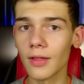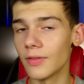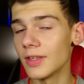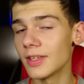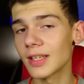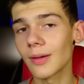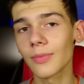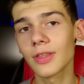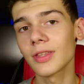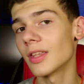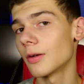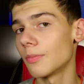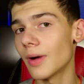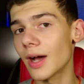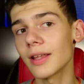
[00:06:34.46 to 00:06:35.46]
This is something
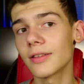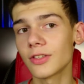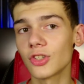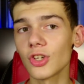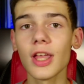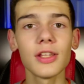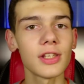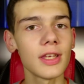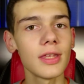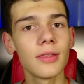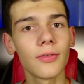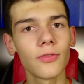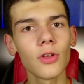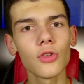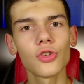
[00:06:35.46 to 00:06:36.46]
that might change in
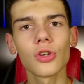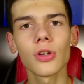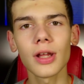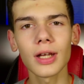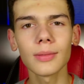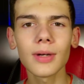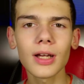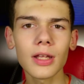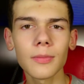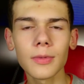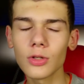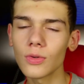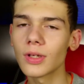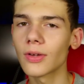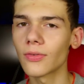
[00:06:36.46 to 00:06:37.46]
the future, and I might be
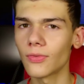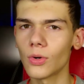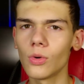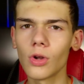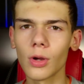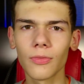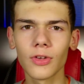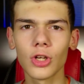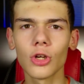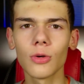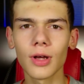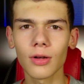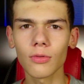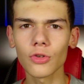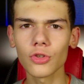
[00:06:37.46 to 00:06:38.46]
doing a follow-up video,
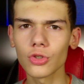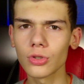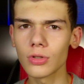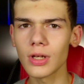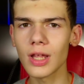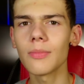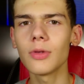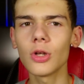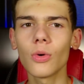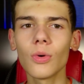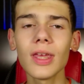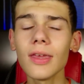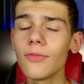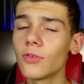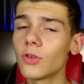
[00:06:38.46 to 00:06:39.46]
but I want you to let me know
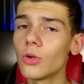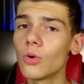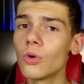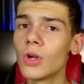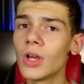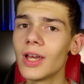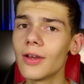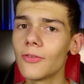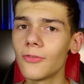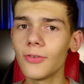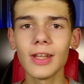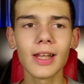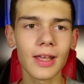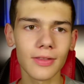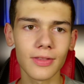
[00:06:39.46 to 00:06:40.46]
if you
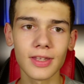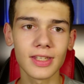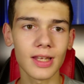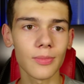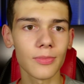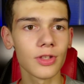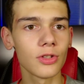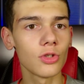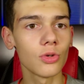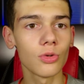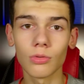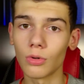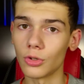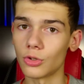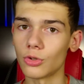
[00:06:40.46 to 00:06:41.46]
feel like this is something you
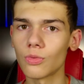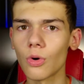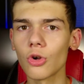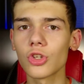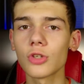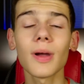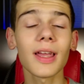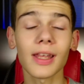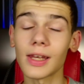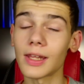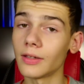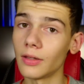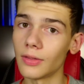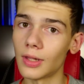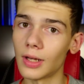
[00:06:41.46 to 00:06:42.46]
would want to watch by
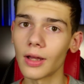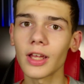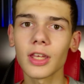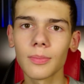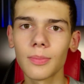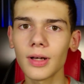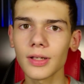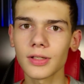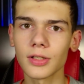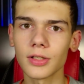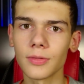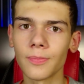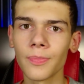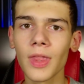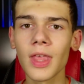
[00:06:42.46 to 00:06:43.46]
clicking the like
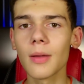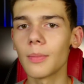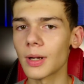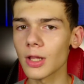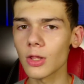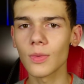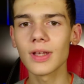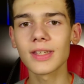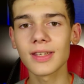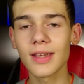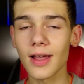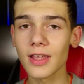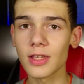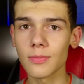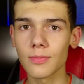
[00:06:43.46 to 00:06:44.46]
button. By the way,
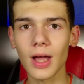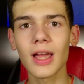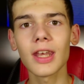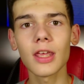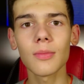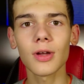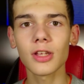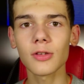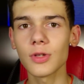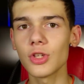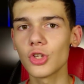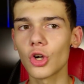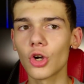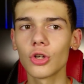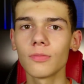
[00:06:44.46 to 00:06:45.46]
guys, my name has been
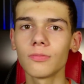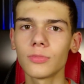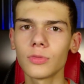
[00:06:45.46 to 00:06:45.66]
John.